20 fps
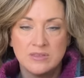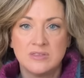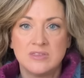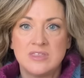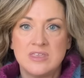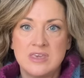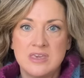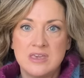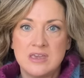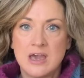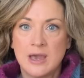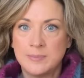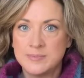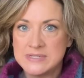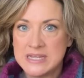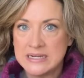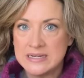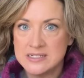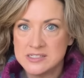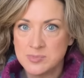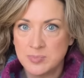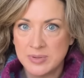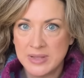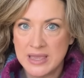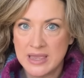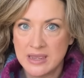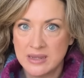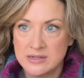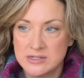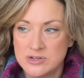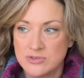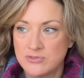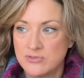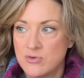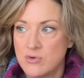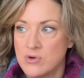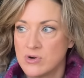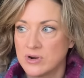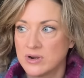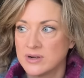The update is planned
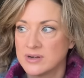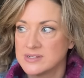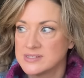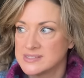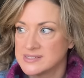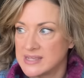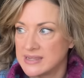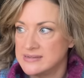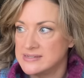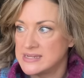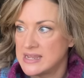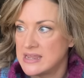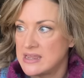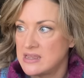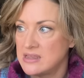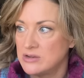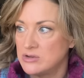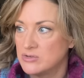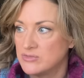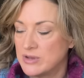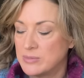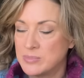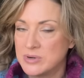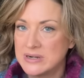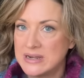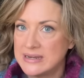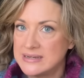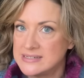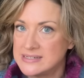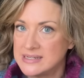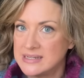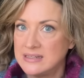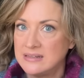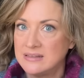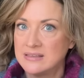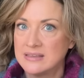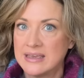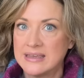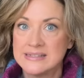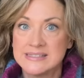for Sunday, November
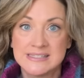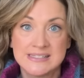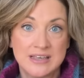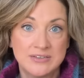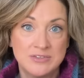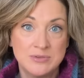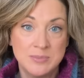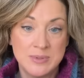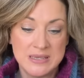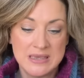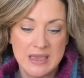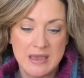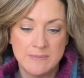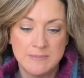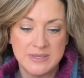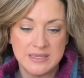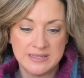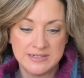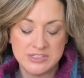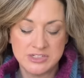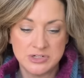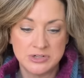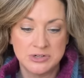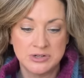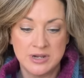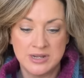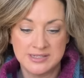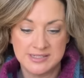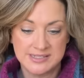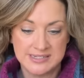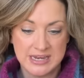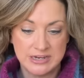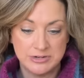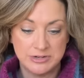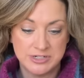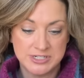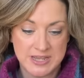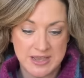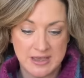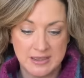19th at 7 p.m. Eastern
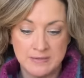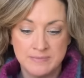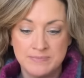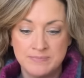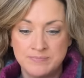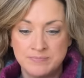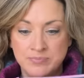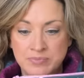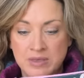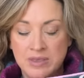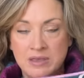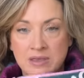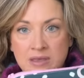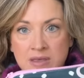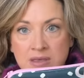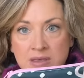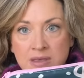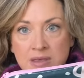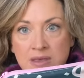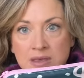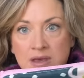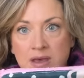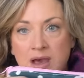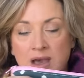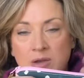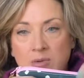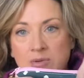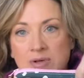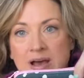Standard Time. I will